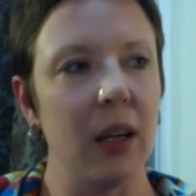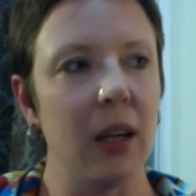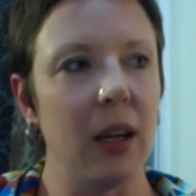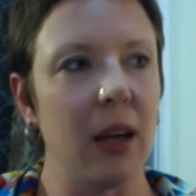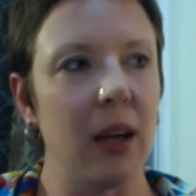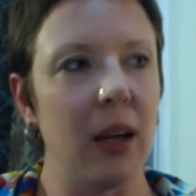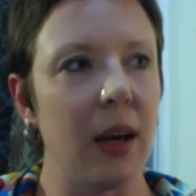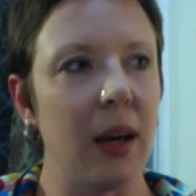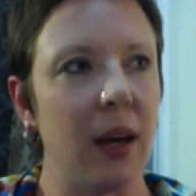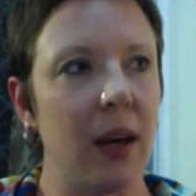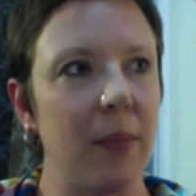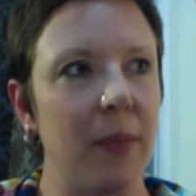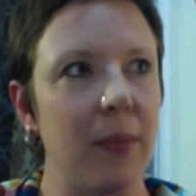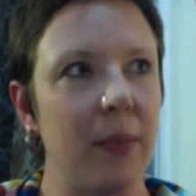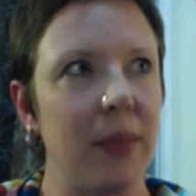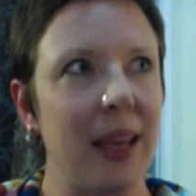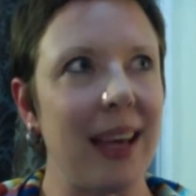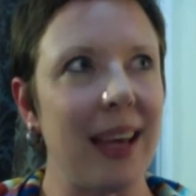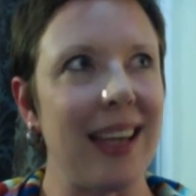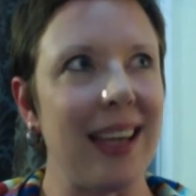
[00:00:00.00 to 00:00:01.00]

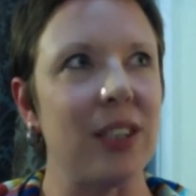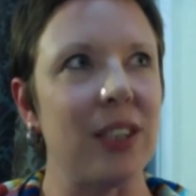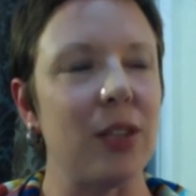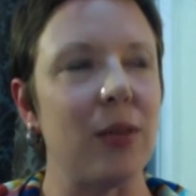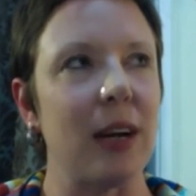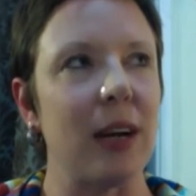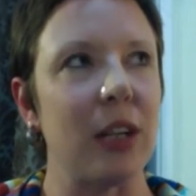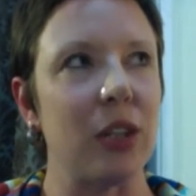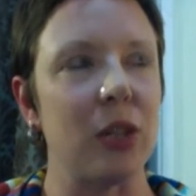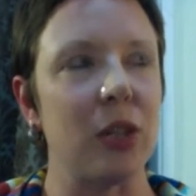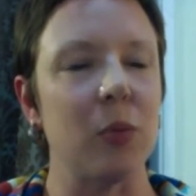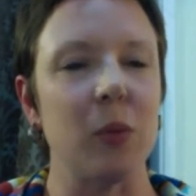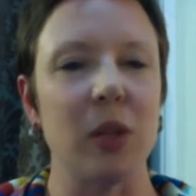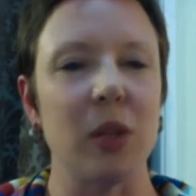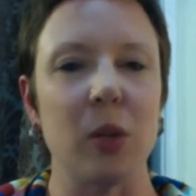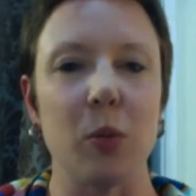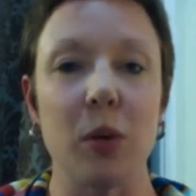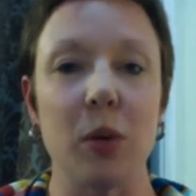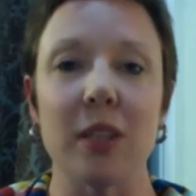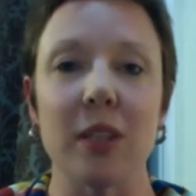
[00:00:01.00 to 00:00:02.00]
their interaction with the
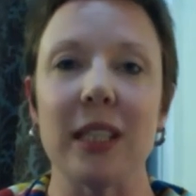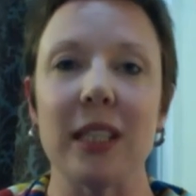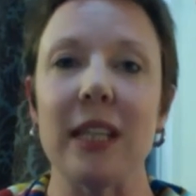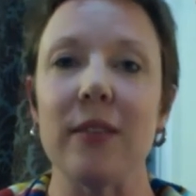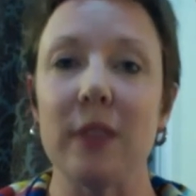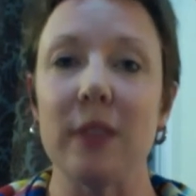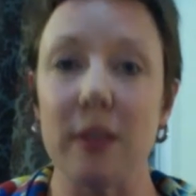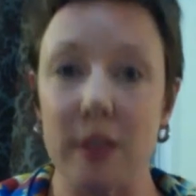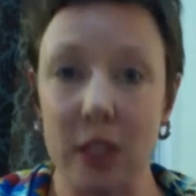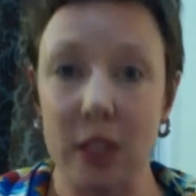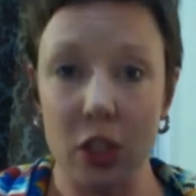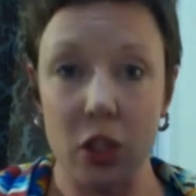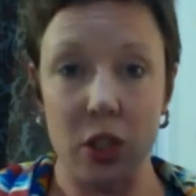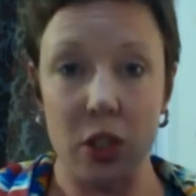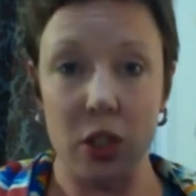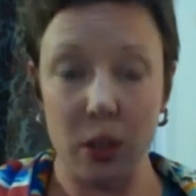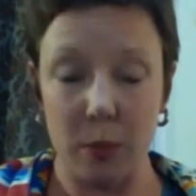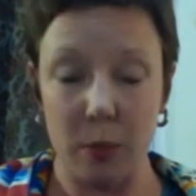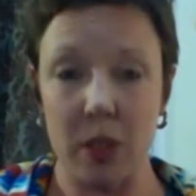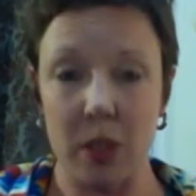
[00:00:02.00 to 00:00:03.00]
world, even if it's just
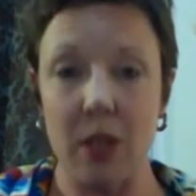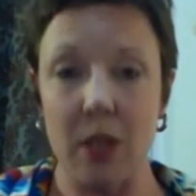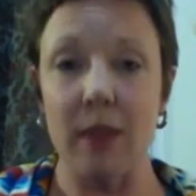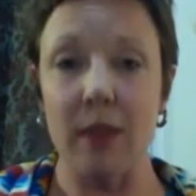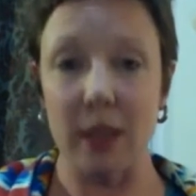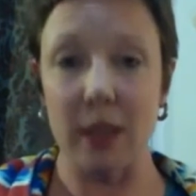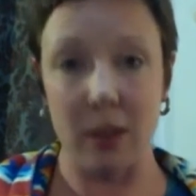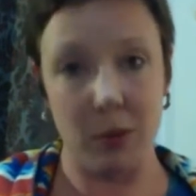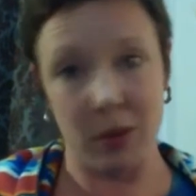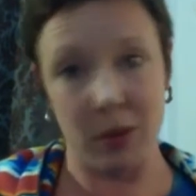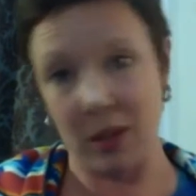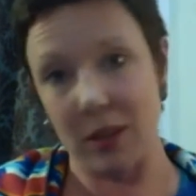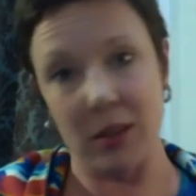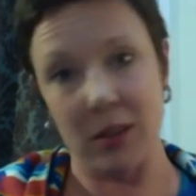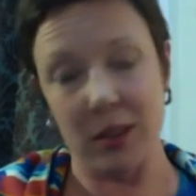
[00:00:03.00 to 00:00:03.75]
observing the world,